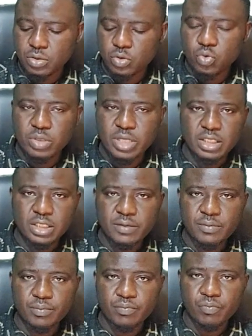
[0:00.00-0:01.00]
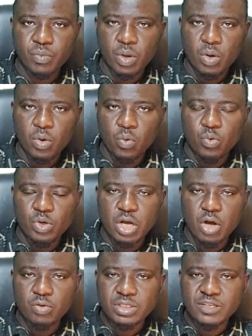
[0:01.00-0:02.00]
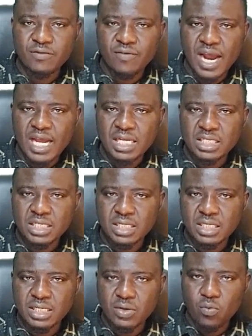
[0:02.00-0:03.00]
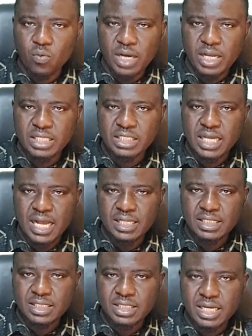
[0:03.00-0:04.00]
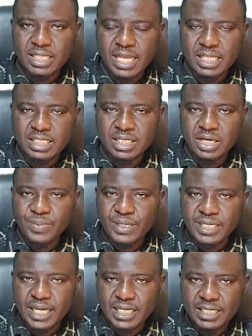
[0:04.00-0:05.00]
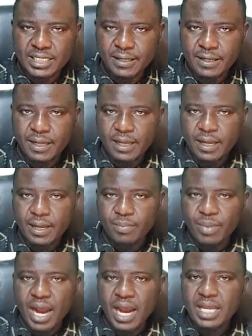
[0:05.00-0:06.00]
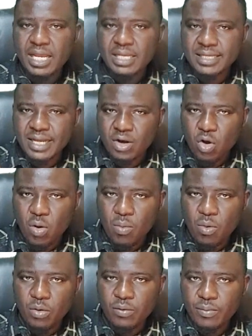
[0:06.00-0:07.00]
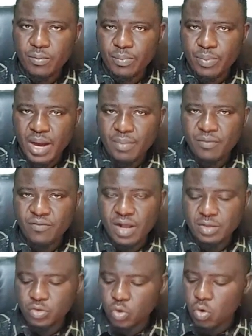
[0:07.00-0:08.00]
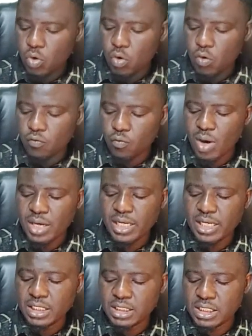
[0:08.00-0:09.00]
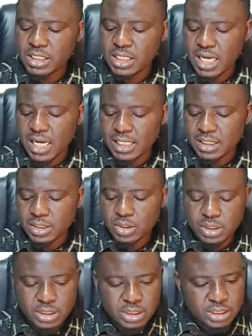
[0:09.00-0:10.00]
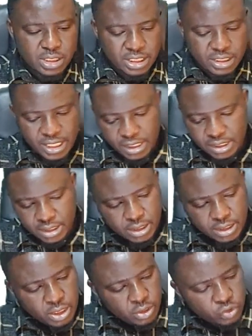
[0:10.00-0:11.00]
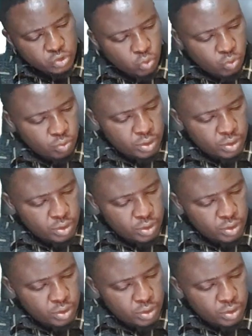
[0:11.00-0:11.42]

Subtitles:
230, we shall divide 180 and 330 repeatedly by the common prime factor of 180 and 330. So